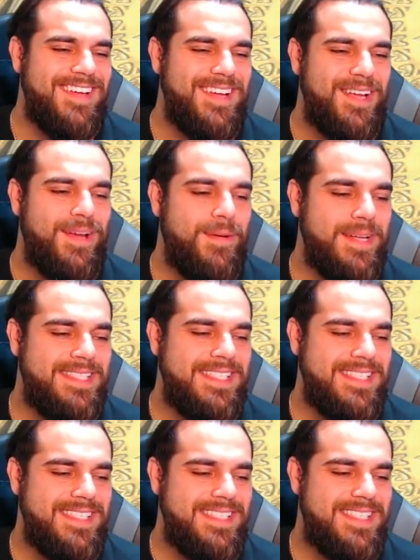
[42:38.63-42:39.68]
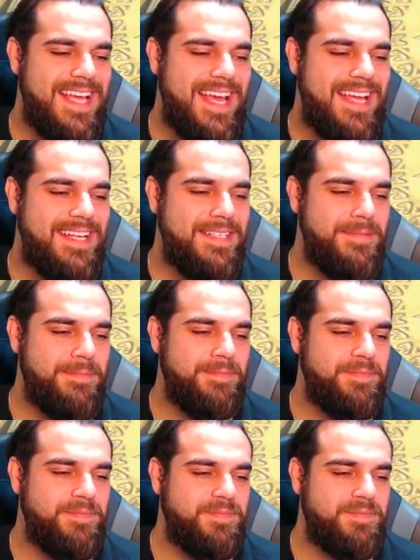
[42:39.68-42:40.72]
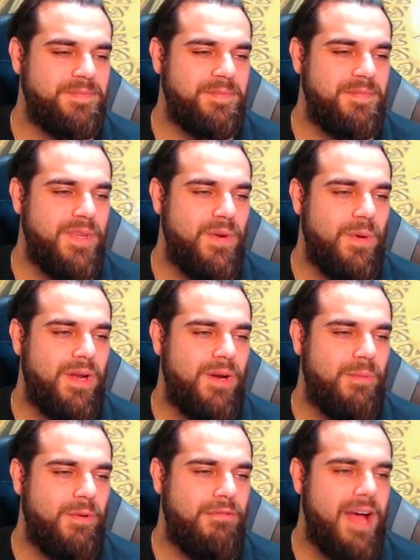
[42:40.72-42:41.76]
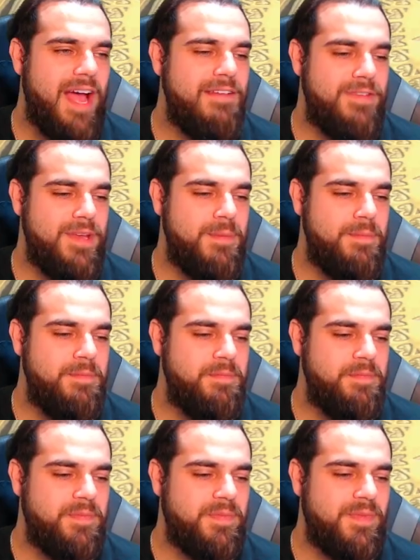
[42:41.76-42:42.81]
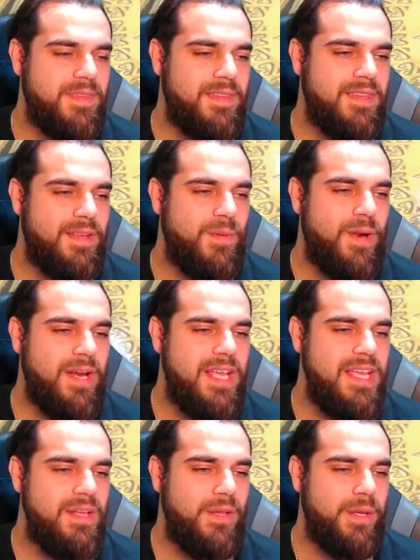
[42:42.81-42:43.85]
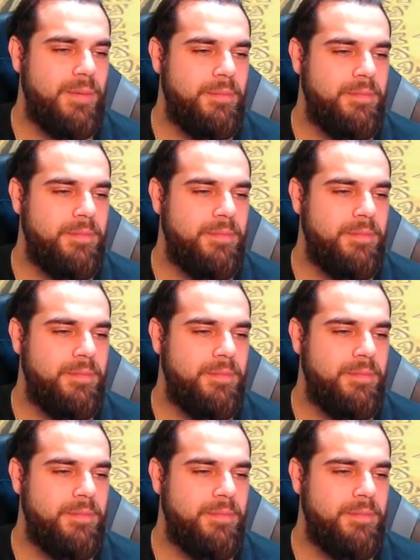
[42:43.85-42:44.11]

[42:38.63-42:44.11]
Quintis is dead. We're gonna revive him. We're gonna heal him.